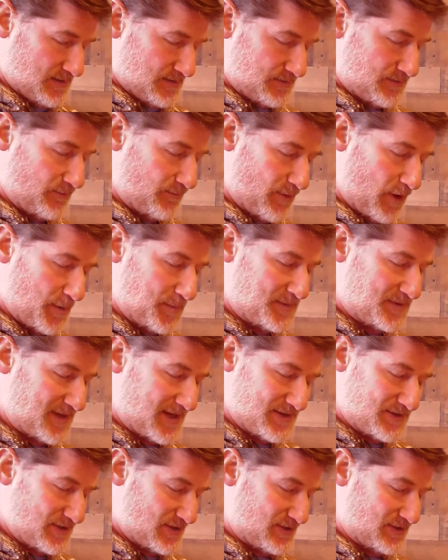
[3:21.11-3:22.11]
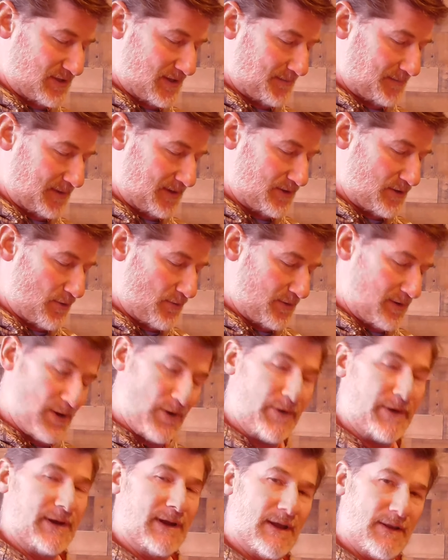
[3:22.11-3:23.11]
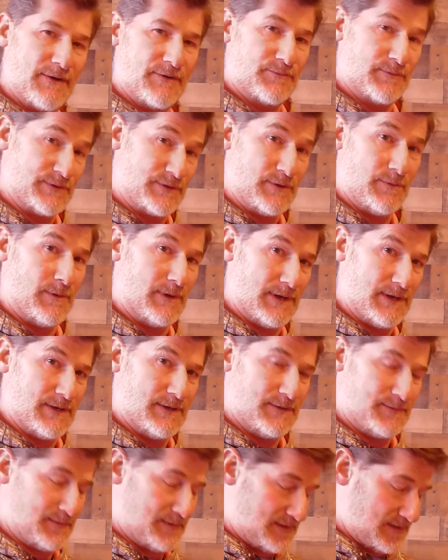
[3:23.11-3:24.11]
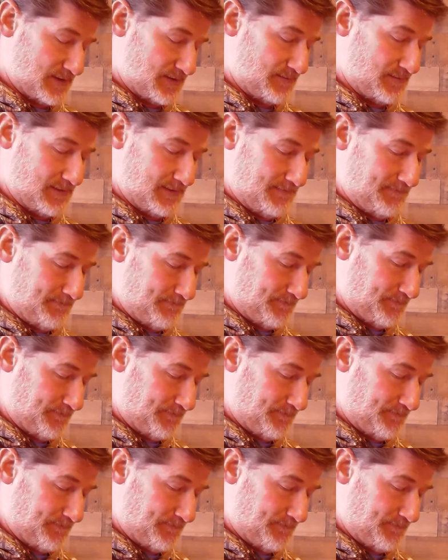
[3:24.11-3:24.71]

So ropes that just simply don't go together is what you want to use with this one